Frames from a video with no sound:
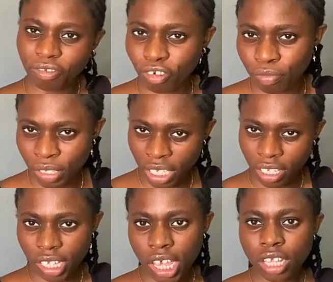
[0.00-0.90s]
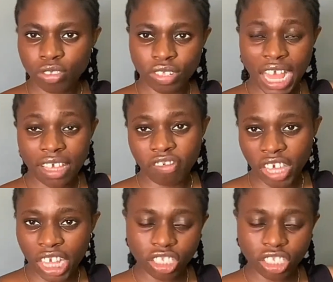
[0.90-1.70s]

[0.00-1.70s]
for me to that effect.